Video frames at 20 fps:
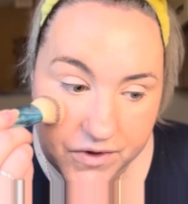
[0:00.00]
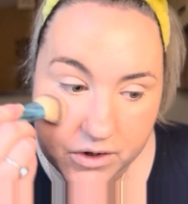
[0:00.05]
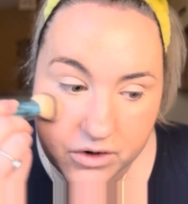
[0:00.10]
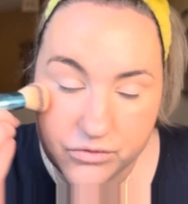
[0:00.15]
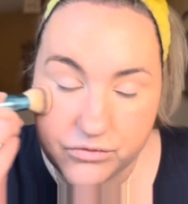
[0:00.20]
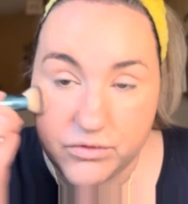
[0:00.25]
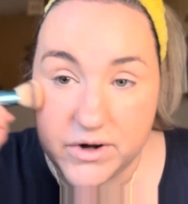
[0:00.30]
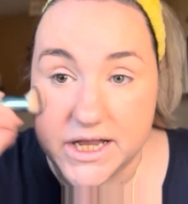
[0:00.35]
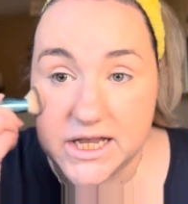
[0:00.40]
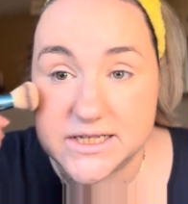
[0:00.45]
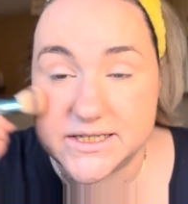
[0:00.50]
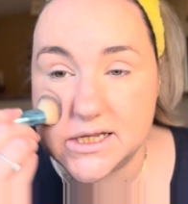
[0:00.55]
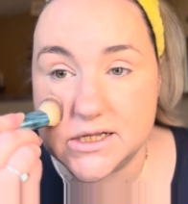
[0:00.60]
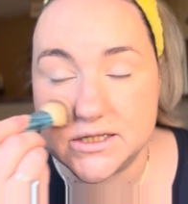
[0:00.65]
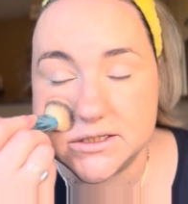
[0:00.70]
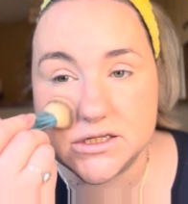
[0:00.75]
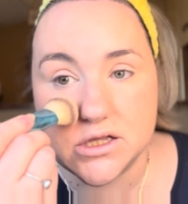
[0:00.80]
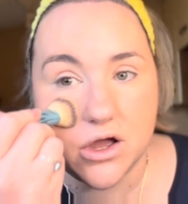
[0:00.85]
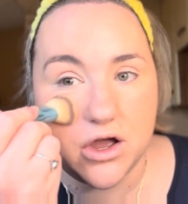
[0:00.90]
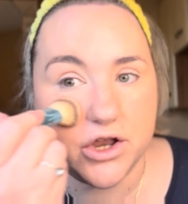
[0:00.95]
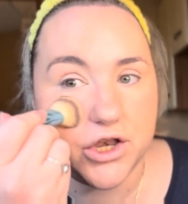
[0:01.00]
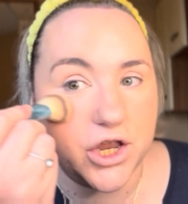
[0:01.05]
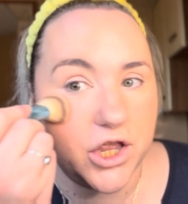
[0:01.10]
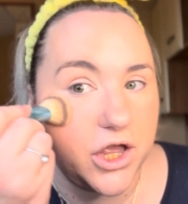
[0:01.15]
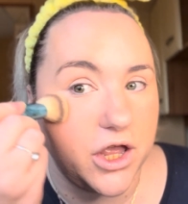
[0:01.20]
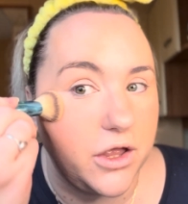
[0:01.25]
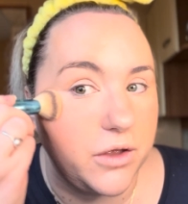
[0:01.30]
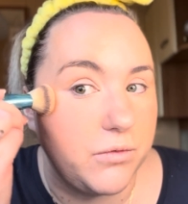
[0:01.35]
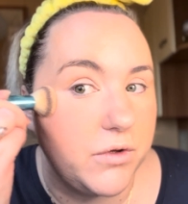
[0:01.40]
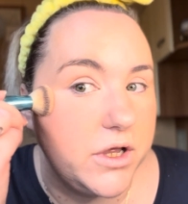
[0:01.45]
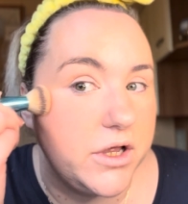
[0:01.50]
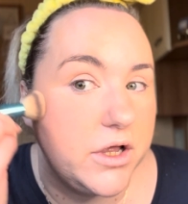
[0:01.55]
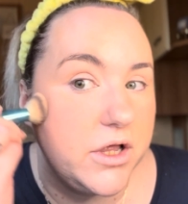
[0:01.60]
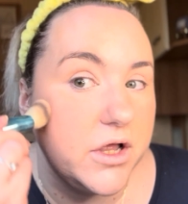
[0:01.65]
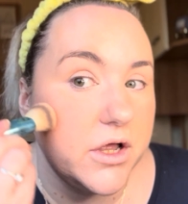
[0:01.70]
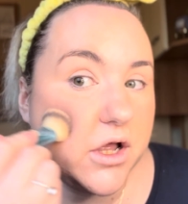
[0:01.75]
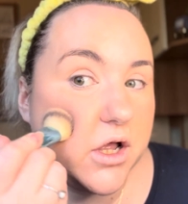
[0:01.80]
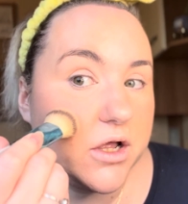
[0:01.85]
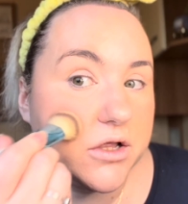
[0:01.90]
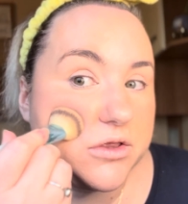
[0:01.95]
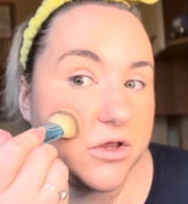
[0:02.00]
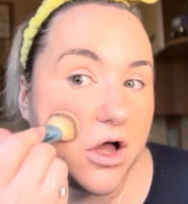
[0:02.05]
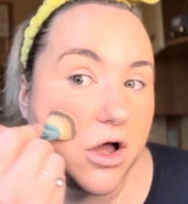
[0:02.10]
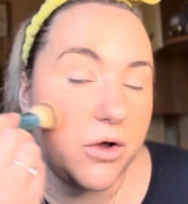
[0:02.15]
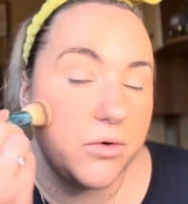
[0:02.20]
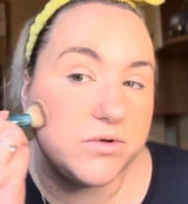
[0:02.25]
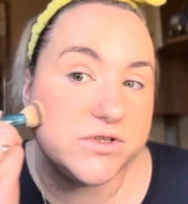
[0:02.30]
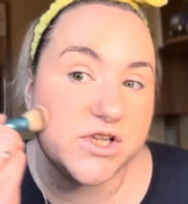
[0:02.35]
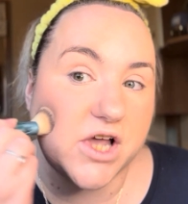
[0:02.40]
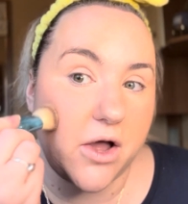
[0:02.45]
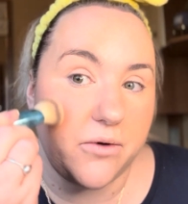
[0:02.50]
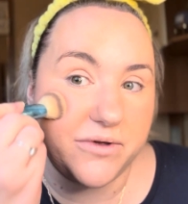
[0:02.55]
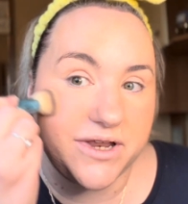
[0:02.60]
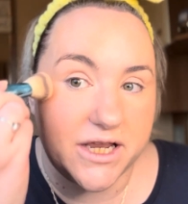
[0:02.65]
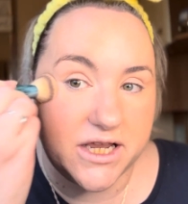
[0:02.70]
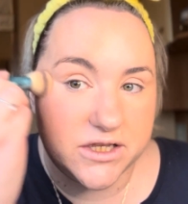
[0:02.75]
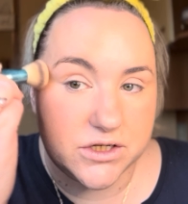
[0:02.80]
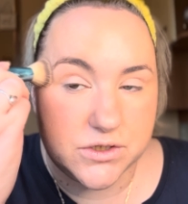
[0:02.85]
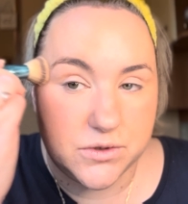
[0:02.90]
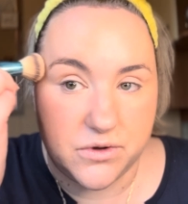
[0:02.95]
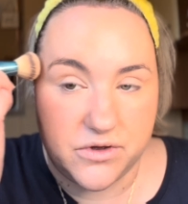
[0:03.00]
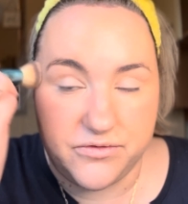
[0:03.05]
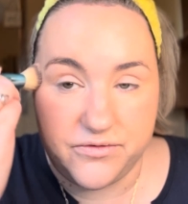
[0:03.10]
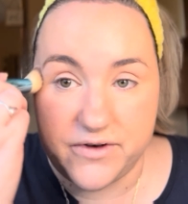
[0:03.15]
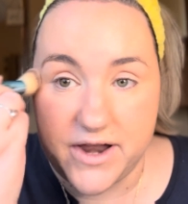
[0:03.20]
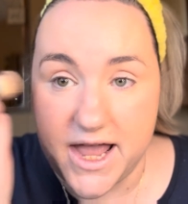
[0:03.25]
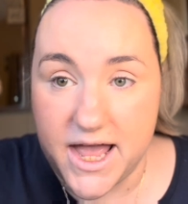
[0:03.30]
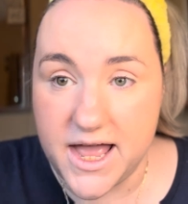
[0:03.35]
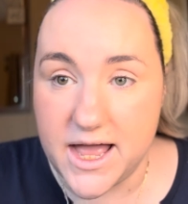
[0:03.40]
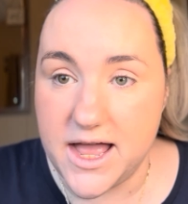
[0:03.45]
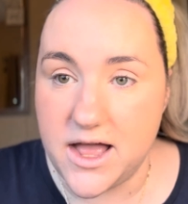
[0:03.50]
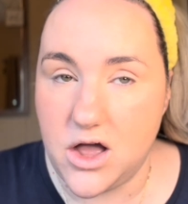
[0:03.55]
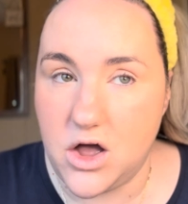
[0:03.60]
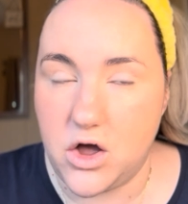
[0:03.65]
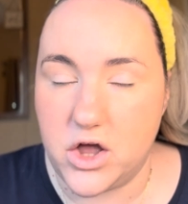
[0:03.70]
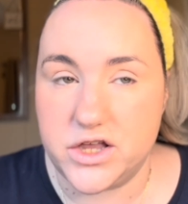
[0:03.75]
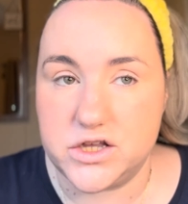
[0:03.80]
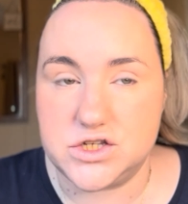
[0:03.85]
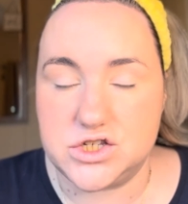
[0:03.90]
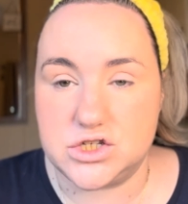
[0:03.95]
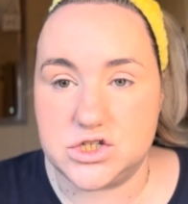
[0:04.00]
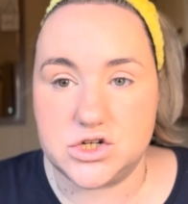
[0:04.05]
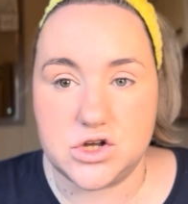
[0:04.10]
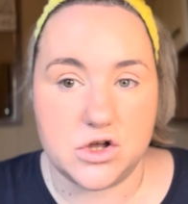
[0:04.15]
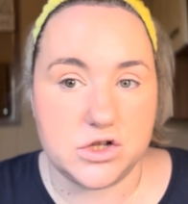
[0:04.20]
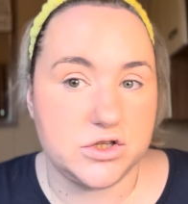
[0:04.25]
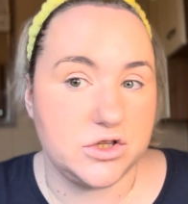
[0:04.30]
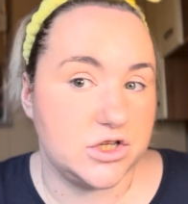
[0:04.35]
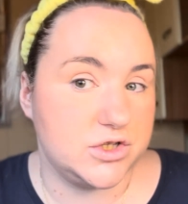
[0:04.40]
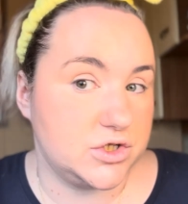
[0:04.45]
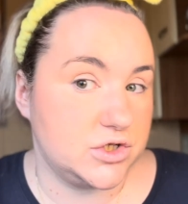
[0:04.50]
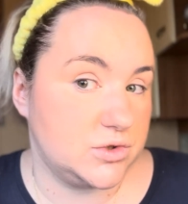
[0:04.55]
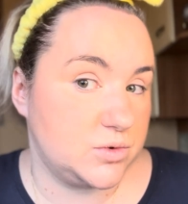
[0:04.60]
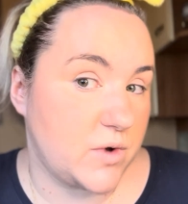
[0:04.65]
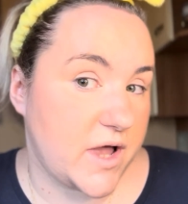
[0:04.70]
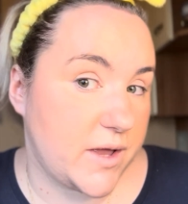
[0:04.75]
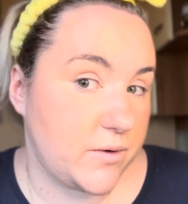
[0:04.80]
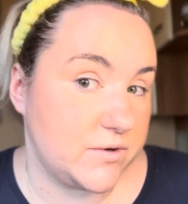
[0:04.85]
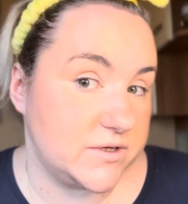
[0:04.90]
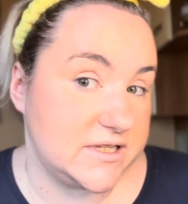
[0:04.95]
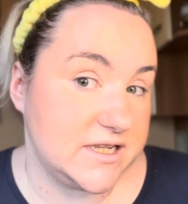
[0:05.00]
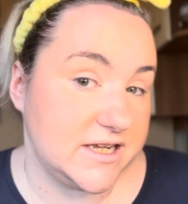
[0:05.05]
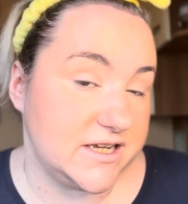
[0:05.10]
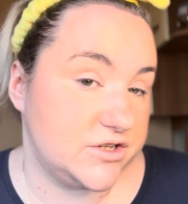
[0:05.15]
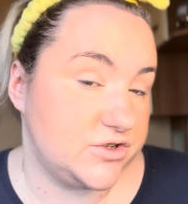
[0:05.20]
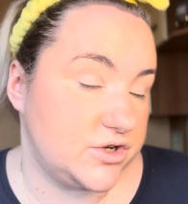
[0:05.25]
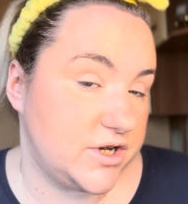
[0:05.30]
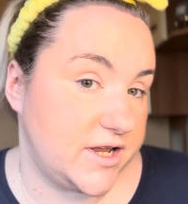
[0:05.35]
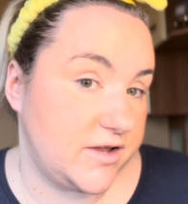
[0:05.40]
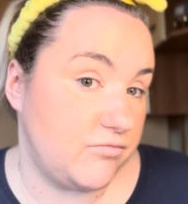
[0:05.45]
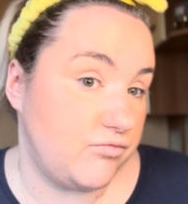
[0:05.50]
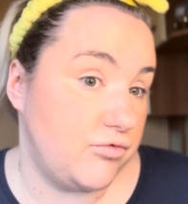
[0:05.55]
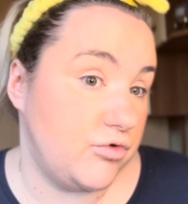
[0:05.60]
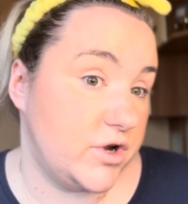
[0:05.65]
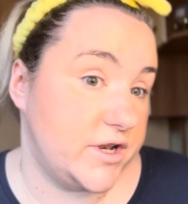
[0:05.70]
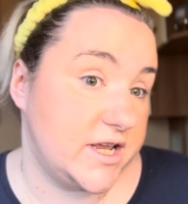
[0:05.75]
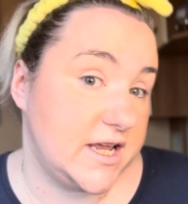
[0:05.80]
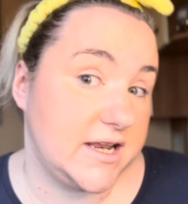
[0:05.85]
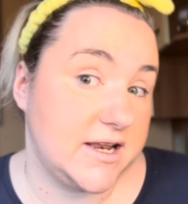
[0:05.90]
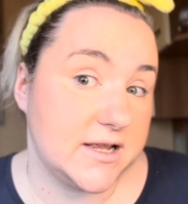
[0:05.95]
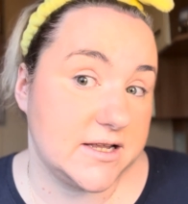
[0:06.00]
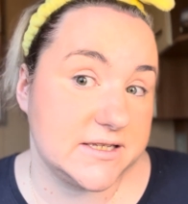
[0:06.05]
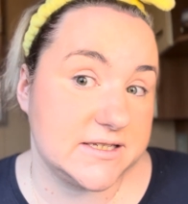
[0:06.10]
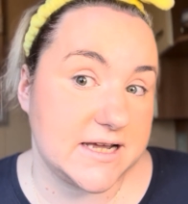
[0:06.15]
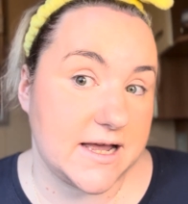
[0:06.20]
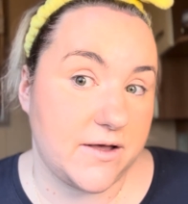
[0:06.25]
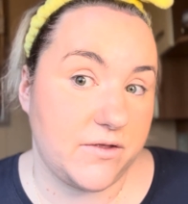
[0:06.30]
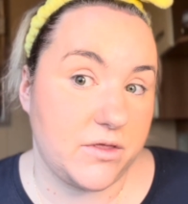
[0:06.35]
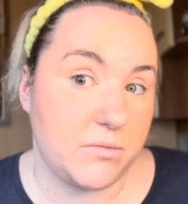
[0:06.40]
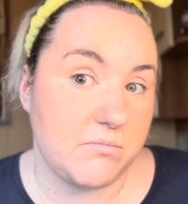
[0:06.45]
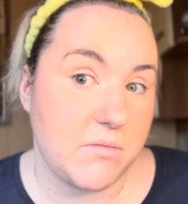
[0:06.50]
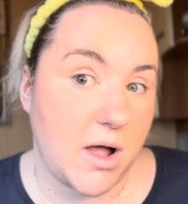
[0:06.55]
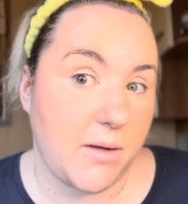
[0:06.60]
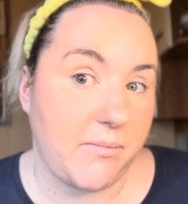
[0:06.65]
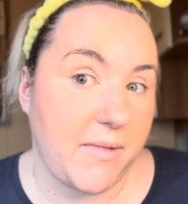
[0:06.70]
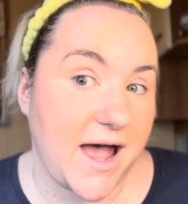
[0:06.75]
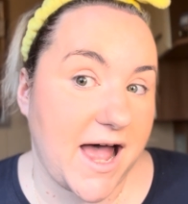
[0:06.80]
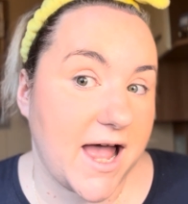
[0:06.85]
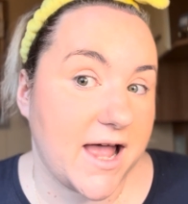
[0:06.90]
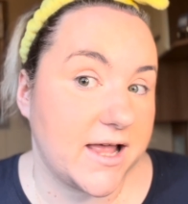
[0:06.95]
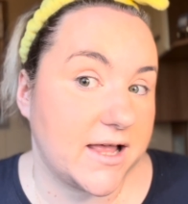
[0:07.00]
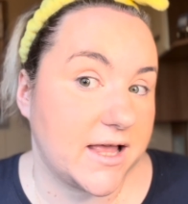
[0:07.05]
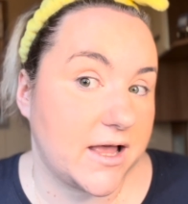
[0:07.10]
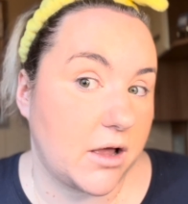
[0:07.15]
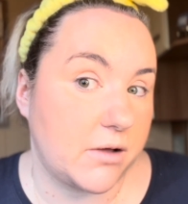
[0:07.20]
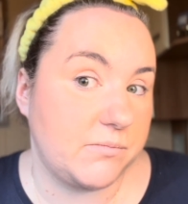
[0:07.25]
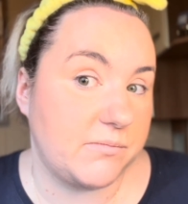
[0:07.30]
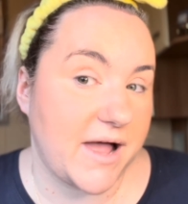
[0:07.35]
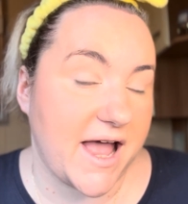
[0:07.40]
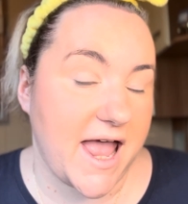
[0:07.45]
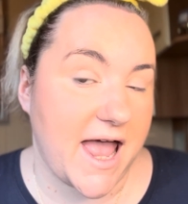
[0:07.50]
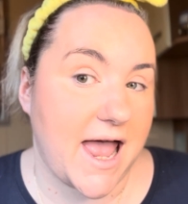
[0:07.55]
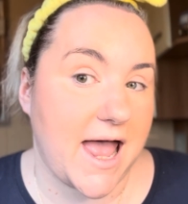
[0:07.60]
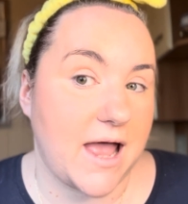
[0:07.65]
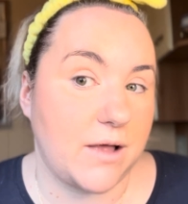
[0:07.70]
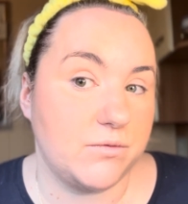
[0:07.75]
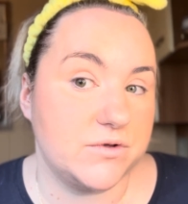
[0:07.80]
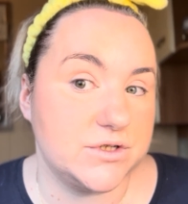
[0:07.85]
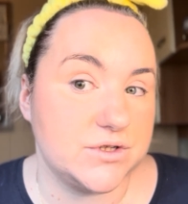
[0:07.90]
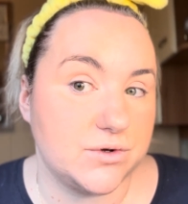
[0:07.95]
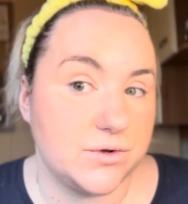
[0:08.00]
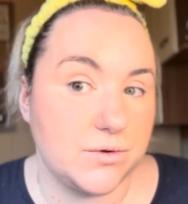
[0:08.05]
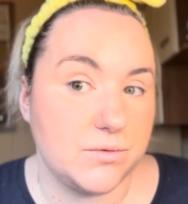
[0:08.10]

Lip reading: reasons that I knew that I was going into a flare. The sweat was literally running down my back. My hair was all